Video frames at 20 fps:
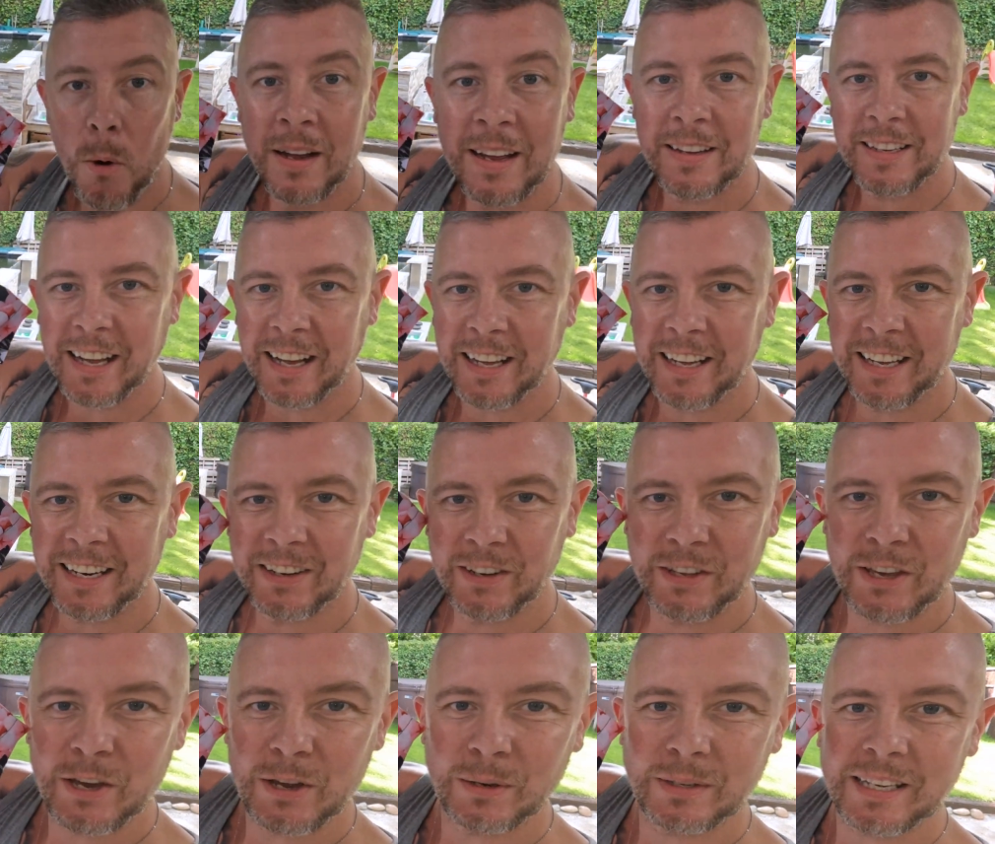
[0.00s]
It's a little
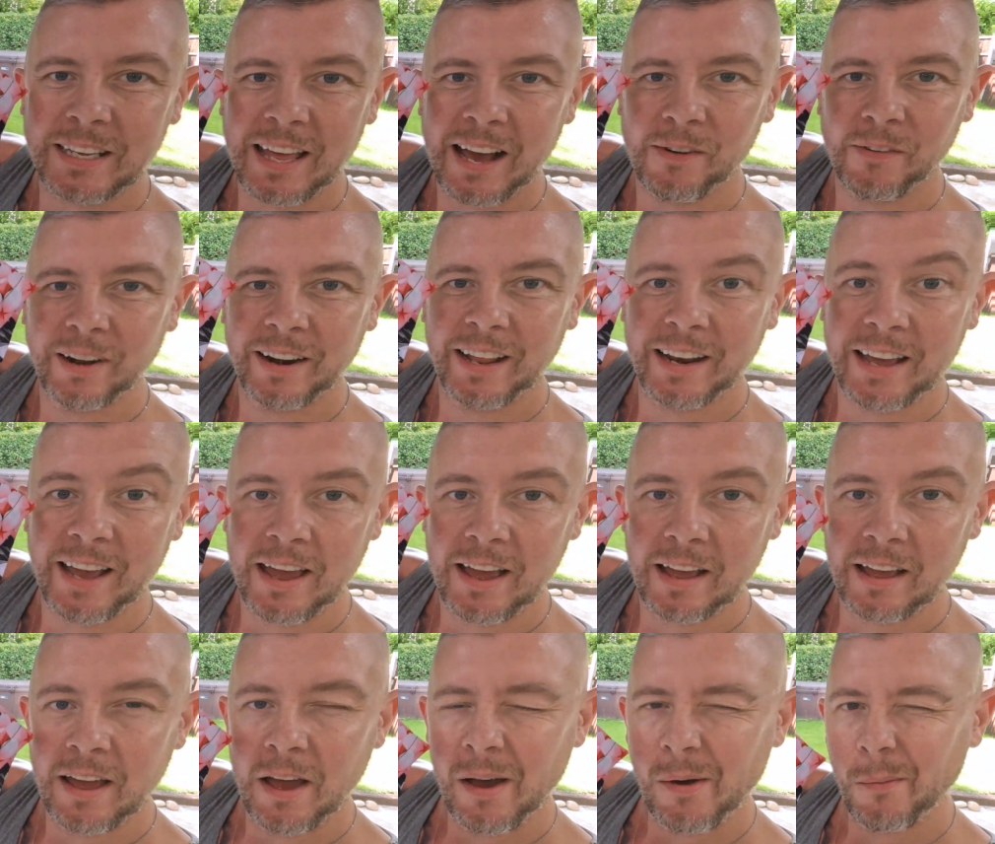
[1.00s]
cutie, that one, isn't it?
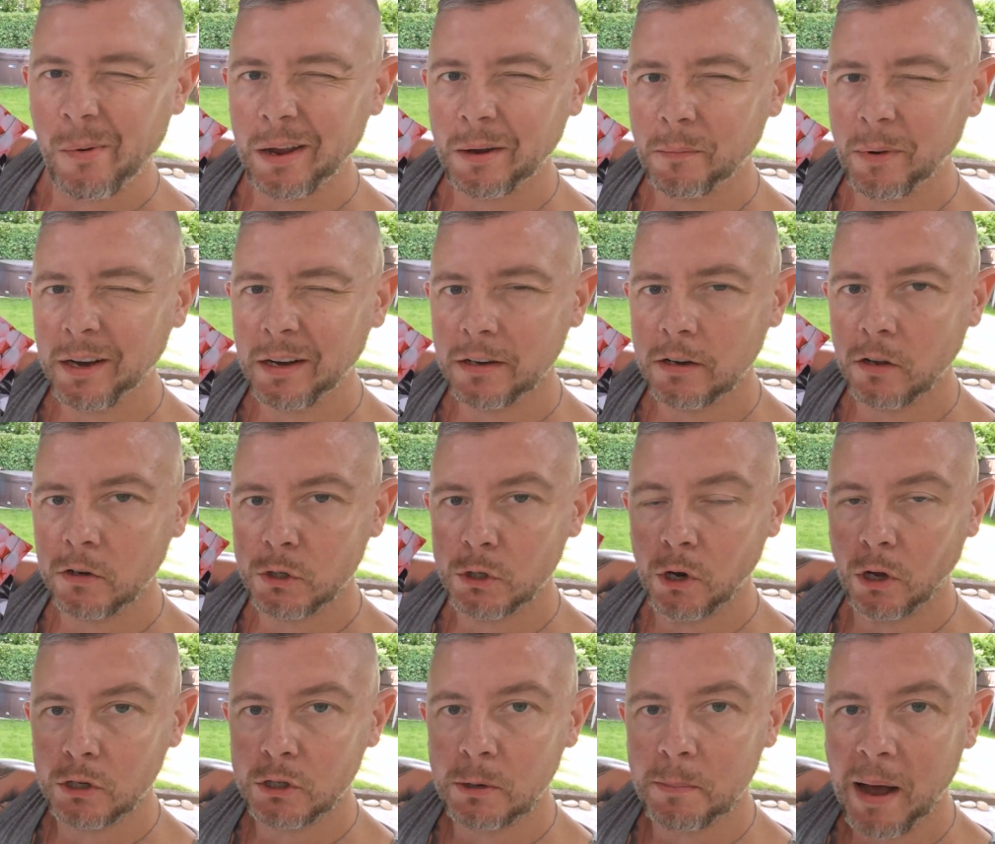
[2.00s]
Wink wink, nudge
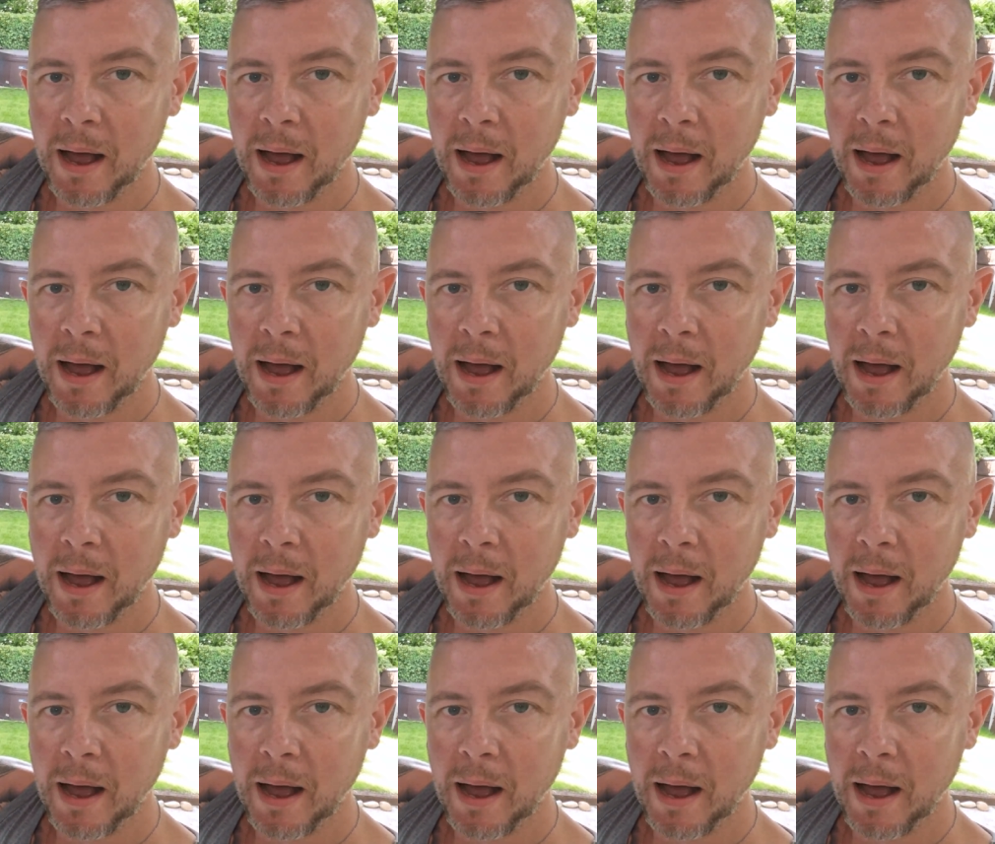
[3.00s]
nudge, there